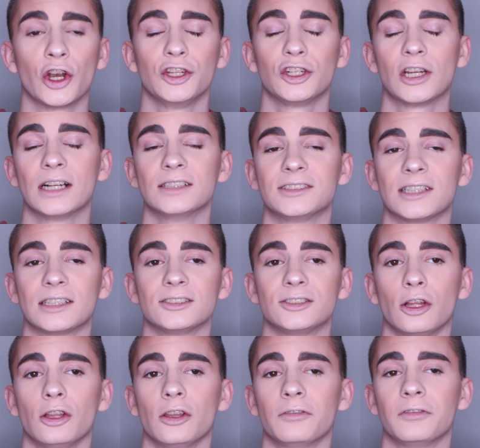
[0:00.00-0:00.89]
Alright you guys, that
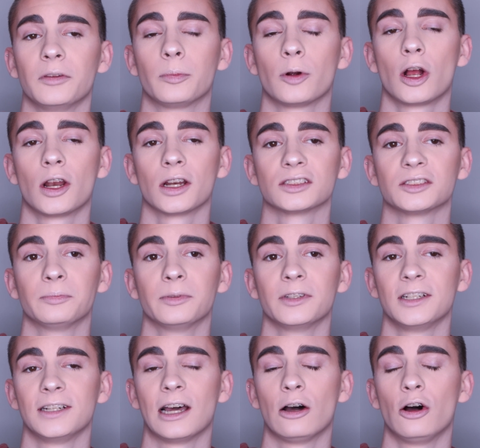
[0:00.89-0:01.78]
is all of the products
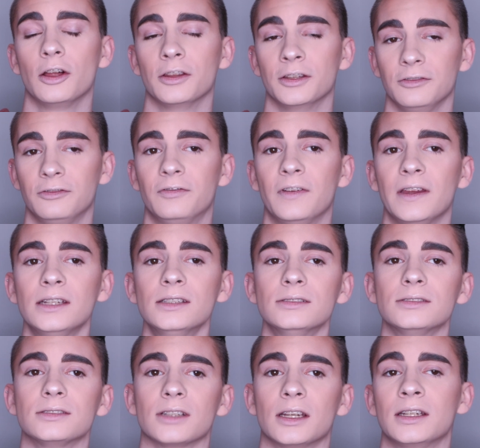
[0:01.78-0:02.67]
blended out on the
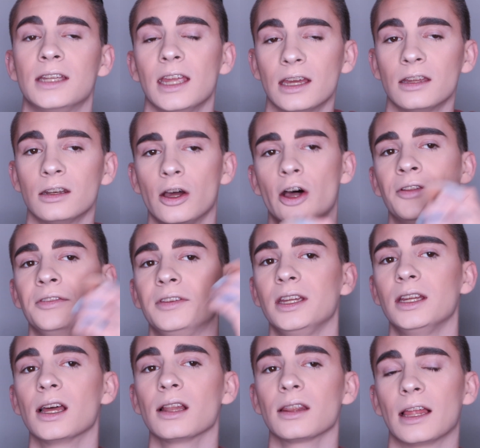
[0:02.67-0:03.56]
face. Again, on
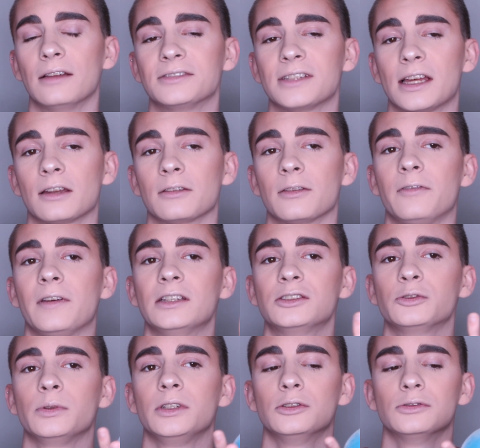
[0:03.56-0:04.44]
the left side of the
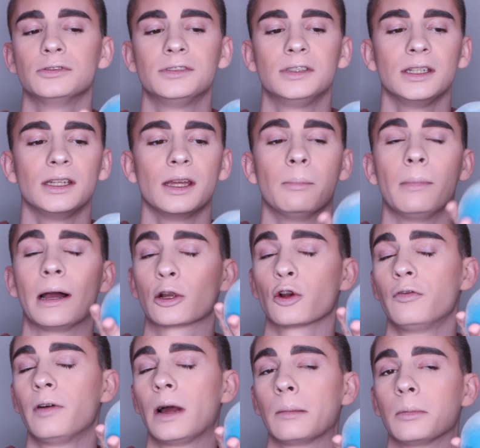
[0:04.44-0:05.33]
face we used the
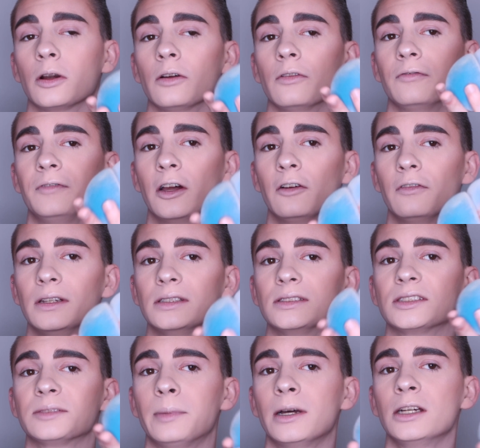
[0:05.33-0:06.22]
microfiber
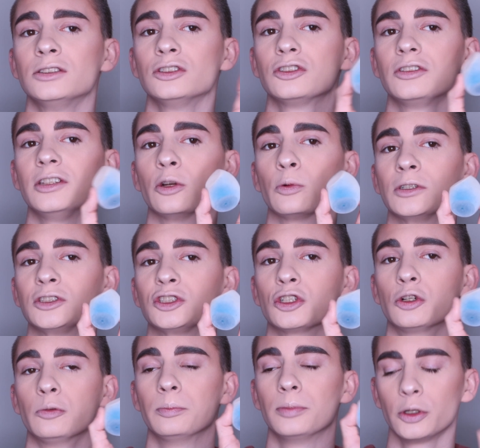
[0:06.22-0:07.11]
velvet sponge, the
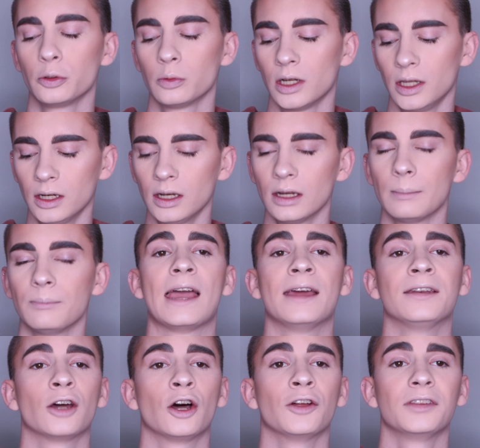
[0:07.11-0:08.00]
original blue one,
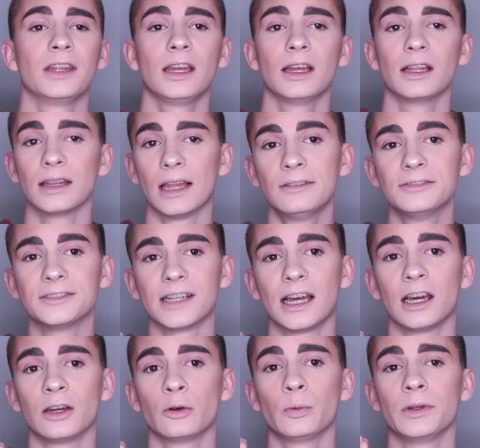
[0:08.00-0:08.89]
and on the left
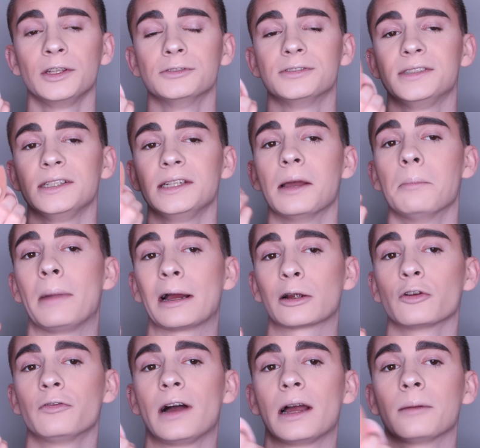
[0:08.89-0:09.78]
side we used the
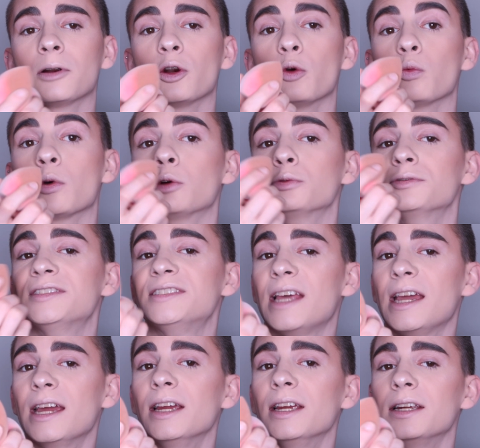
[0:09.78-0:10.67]
microfiber
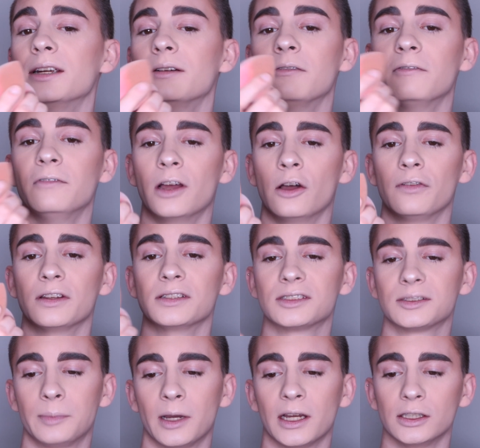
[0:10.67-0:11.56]
rosé
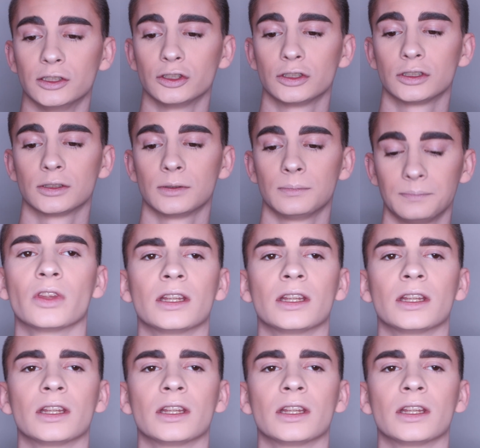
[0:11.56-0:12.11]
velvet sponge.